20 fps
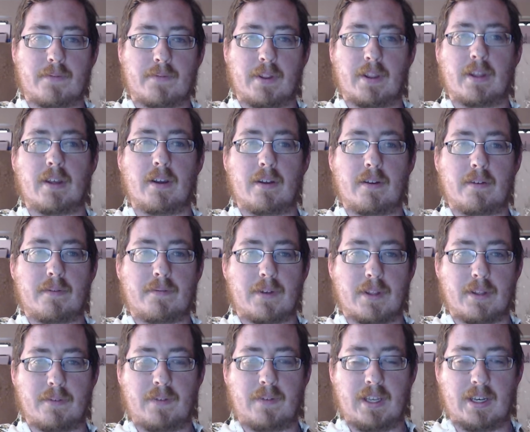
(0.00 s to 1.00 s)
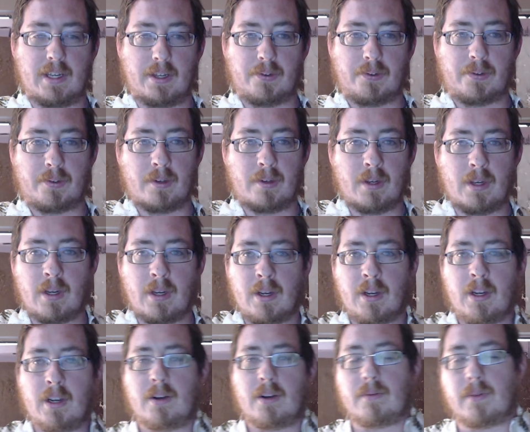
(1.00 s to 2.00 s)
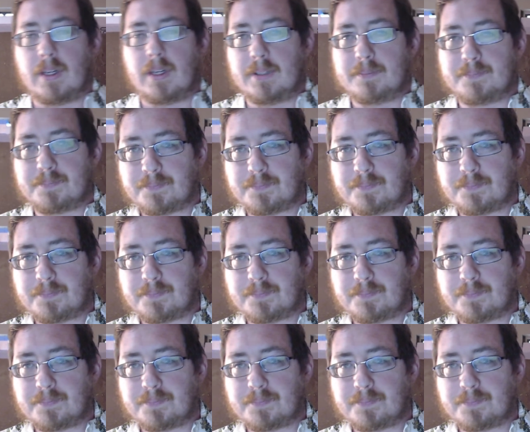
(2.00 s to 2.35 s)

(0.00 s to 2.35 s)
the fetus, right?